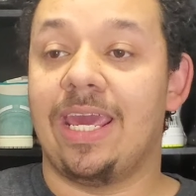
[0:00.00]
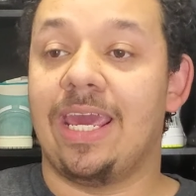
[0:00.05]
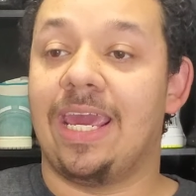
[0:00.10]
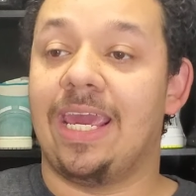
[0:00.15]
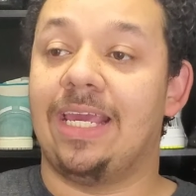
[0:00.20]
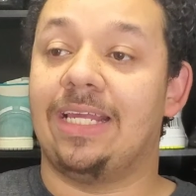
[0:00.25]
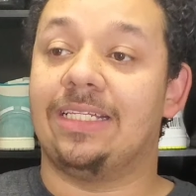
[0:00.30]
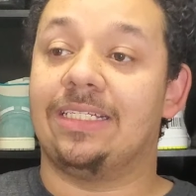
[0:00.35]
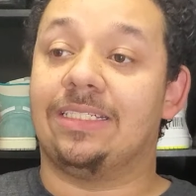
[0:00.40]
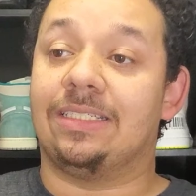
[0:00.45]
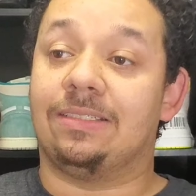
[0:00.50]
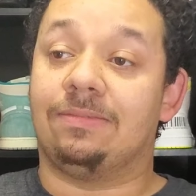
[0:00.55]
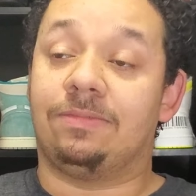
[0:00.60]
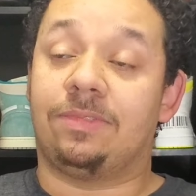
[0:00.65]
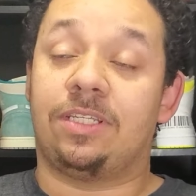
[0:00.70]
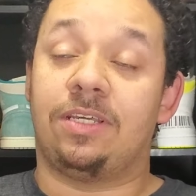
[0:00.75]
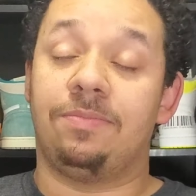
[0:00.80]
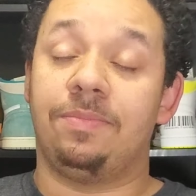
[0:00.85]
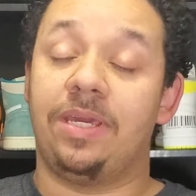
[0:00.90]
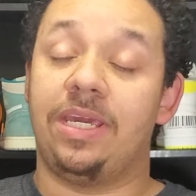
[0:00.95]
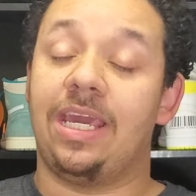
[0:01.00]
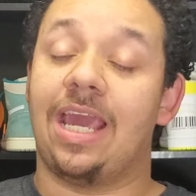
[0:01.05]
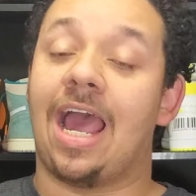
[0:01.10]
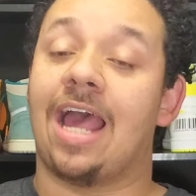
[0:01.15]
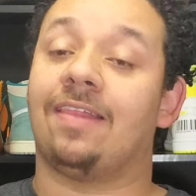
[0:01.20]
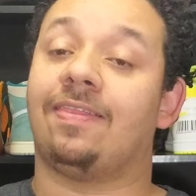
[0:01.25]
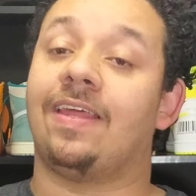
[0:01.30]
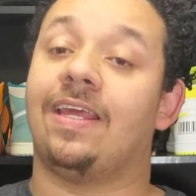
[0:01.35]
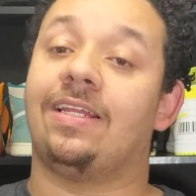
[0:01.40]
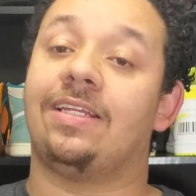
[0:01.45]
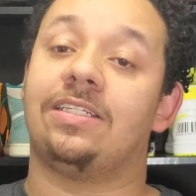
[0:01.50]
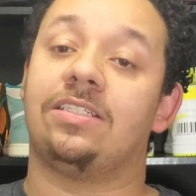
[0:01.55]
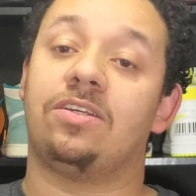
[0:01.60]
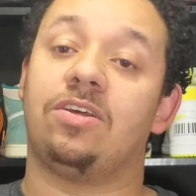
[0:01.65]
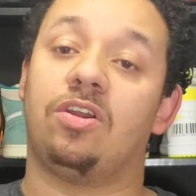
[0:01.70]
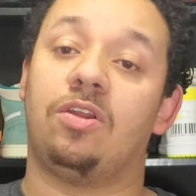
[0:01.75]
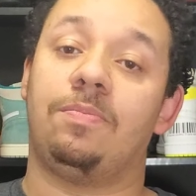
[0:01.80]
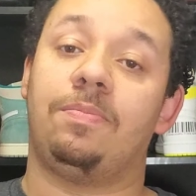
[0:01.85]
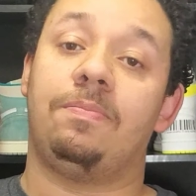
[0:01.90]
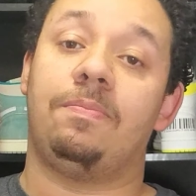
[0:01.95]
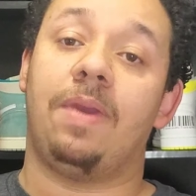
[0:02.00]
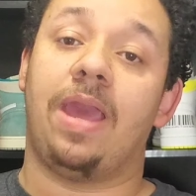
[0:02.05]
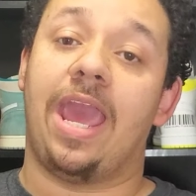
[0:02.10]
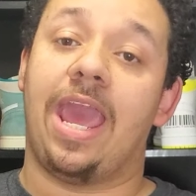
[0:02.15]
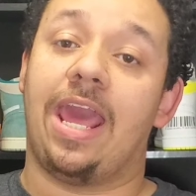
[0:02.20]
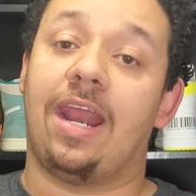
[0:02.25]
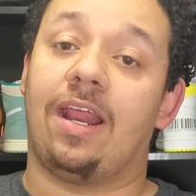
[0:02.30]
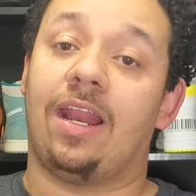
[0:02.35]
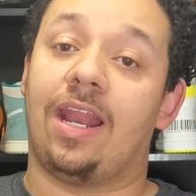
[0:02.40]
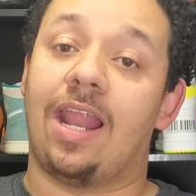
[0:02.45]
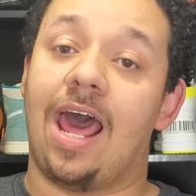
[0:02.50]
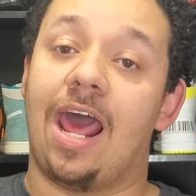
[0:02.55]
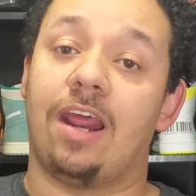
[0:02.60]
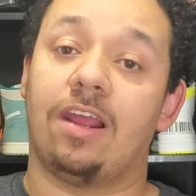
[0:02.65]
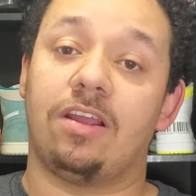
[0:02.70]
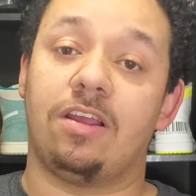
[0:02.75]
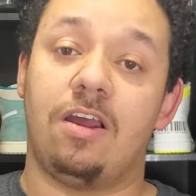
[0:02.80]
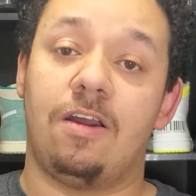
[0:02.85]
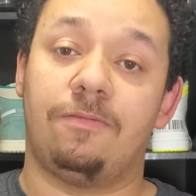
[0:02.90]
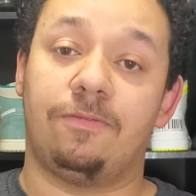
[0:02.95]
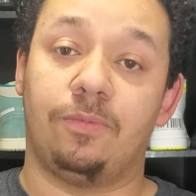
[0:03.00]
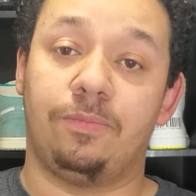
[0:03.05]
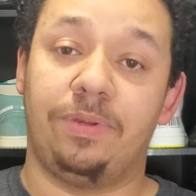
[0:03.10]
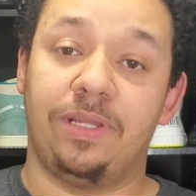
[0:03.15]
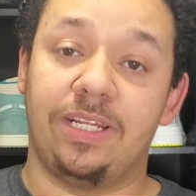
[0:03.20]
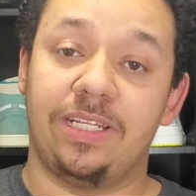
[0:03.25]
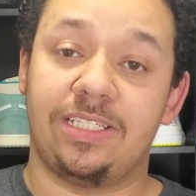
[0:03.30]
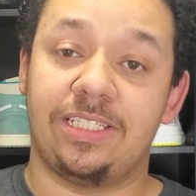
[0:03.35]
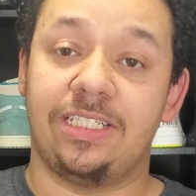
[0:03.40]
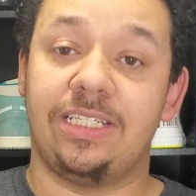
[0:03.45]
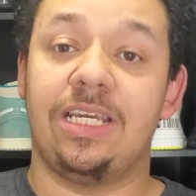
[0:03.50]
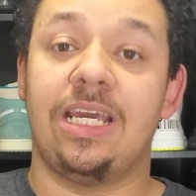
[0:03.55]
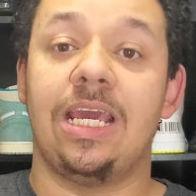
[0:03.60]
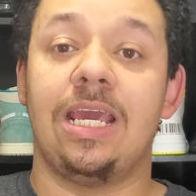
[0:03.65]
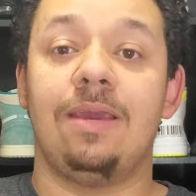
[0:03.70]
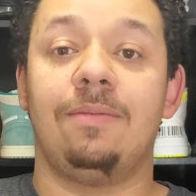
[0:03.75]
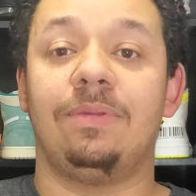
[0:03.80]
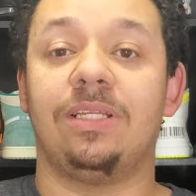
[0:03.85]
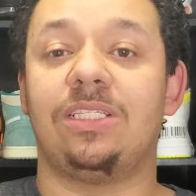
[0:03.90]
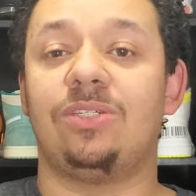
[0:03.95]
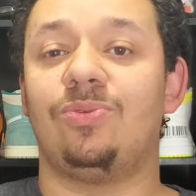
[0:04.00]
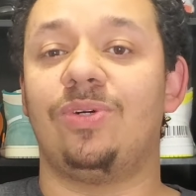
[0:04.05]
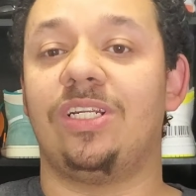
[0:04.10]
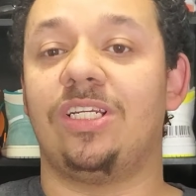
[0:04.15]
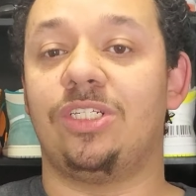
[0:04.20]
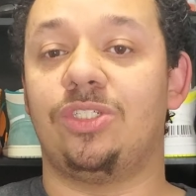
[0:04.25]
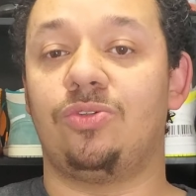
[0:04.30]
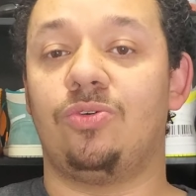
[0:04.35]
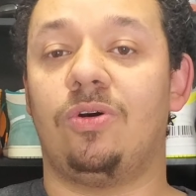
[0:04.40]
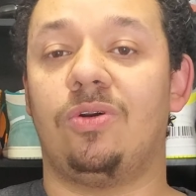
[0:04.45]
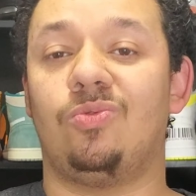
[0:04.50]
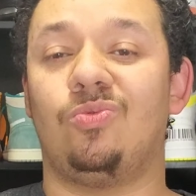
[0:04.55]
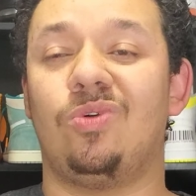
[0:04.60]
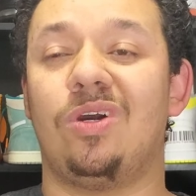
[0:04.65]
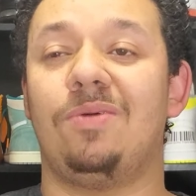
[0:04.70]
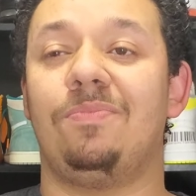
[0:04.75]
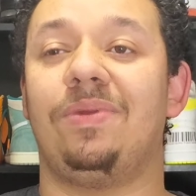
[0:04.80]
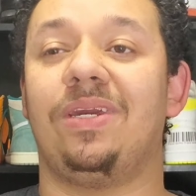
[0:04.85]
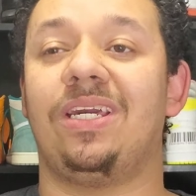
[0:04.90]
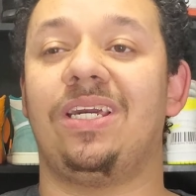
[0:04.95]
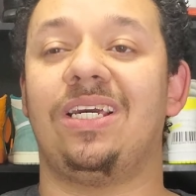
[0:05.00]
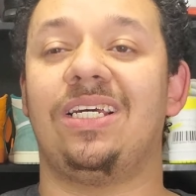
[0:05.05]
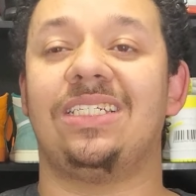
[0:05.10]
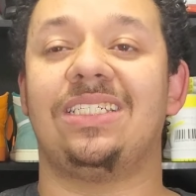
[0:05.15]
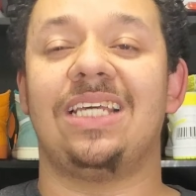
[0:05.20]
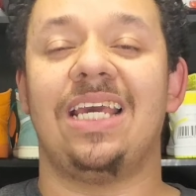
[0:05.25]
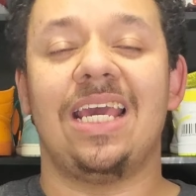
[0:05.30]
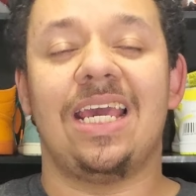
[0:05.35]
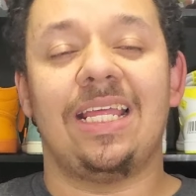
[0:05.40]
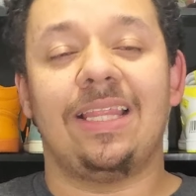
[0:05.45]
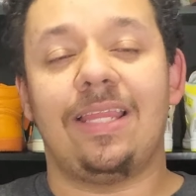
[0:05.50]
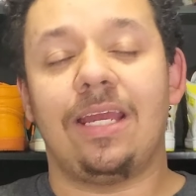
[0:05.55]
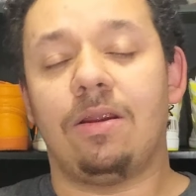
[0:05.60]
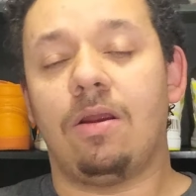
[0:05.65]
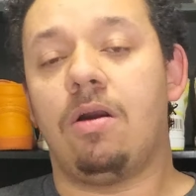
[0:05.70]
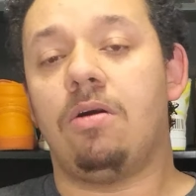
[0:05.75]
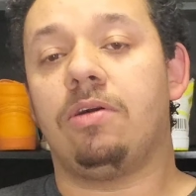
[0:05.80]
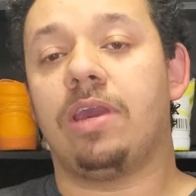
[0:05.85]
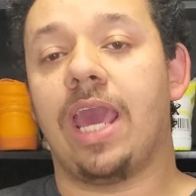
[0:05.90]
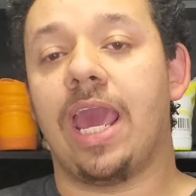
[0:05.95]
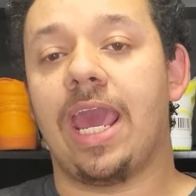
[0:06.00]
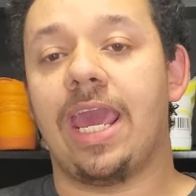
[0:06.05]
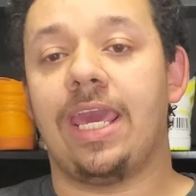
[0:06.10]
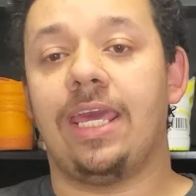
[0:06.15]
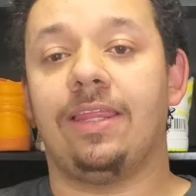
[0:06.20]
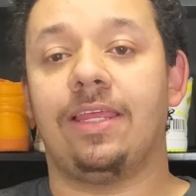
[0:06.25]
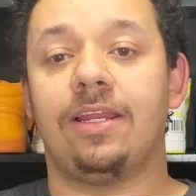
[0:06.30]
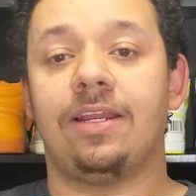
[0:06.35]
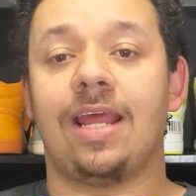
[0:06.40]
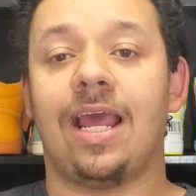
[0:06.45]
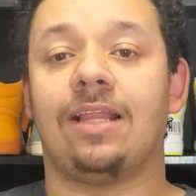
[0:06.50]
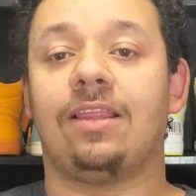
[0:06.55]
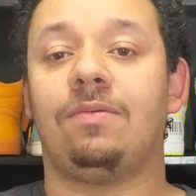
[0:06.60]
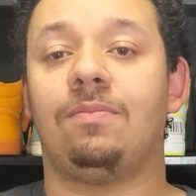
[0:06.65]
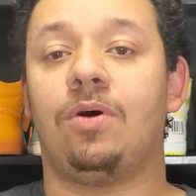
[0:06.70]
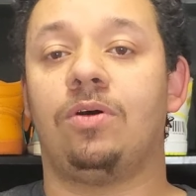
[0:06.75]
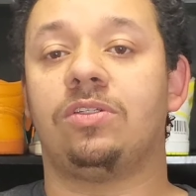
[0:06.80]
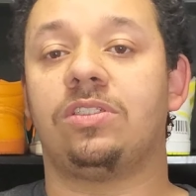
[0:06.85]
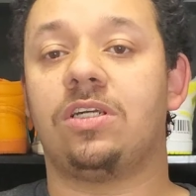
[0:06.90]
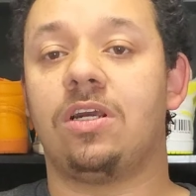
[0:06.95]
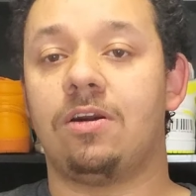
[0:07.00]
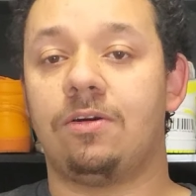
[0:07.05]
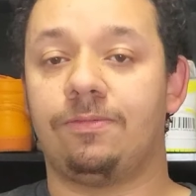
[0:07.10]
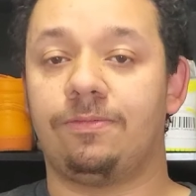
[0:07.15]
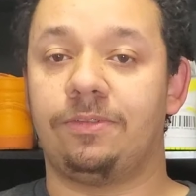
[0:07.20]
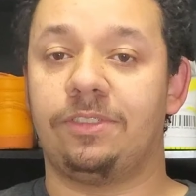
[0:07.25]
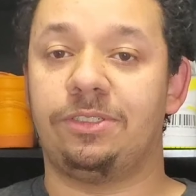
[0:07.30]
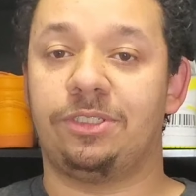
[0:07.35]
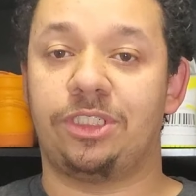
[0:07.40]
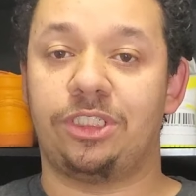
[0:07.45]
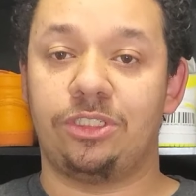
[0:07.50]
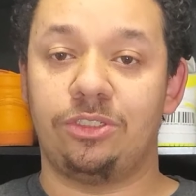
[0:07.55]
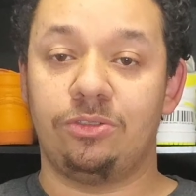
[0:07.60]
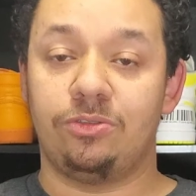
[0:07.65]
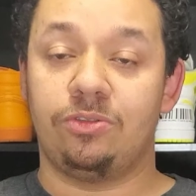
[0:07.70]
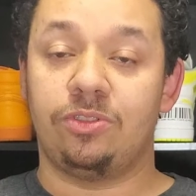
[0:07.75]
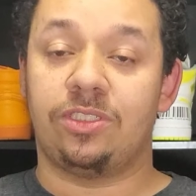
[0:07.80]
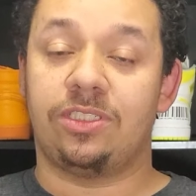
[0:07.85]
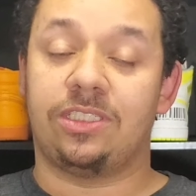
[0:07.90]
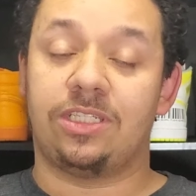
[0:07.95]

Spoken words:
And to me, I think this is going to add a lot of comfortability between the Jordan 1 because they're okay. They're not the most comfortable shoes.